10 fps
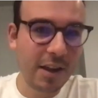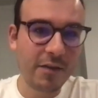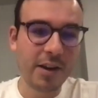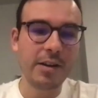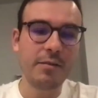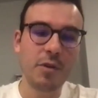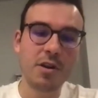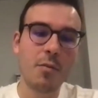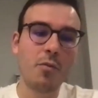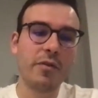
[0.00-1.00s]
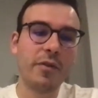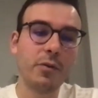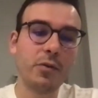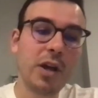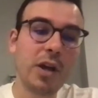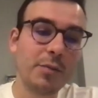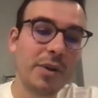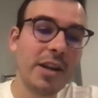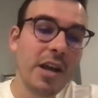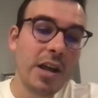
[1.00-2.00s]
definitely a number of false starts. I
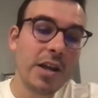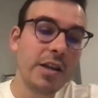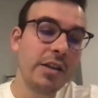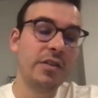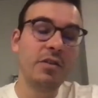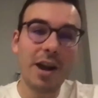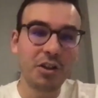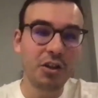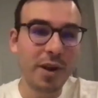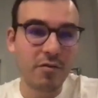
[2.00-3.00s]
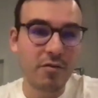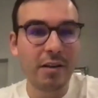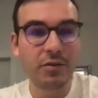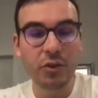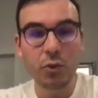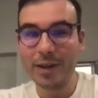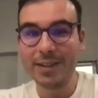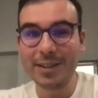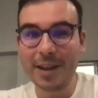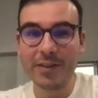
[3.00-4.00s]
mean, Zerohash has been around since
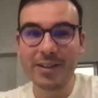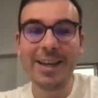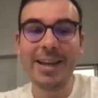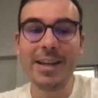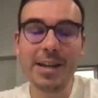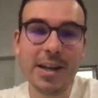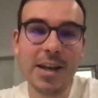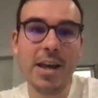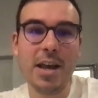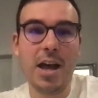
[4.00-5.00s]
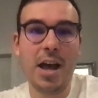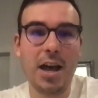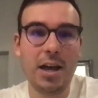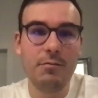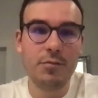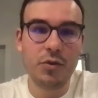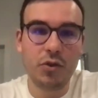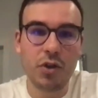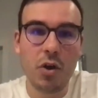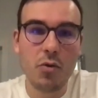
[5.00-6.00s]
2017.
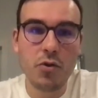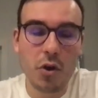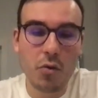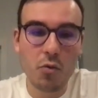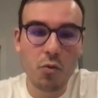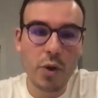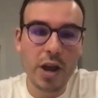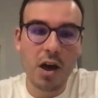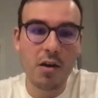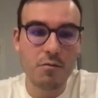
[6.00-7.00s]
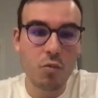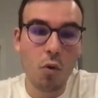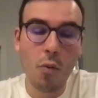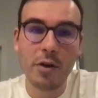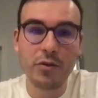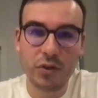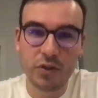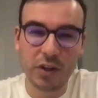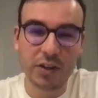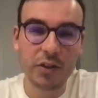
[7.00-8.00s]
So, we are
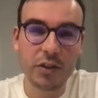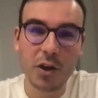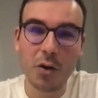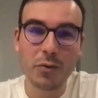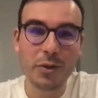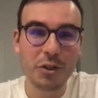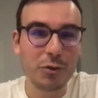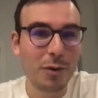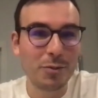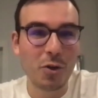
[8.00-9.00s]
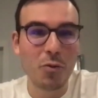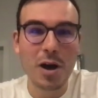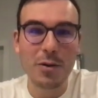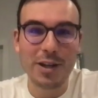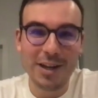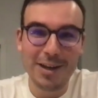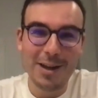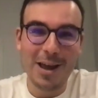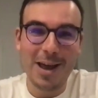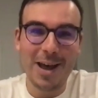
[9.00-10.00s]
almost 6 years old, which in crypto world,
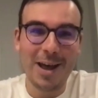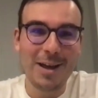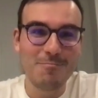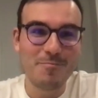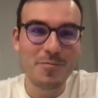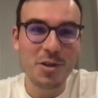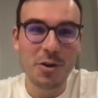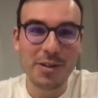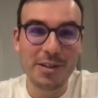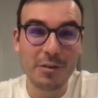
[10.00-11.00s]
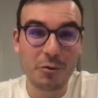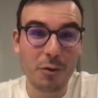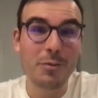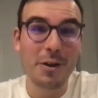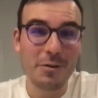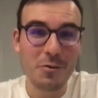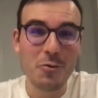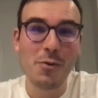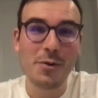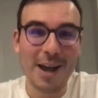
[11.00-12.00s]
you
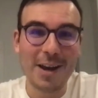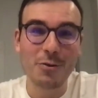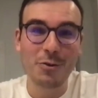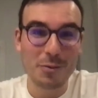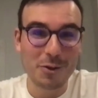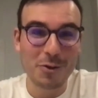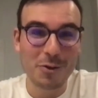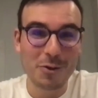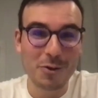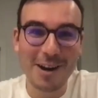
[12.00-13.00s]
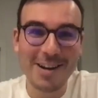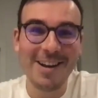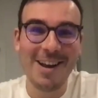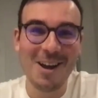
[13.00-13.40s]
almost add on crypto years, right?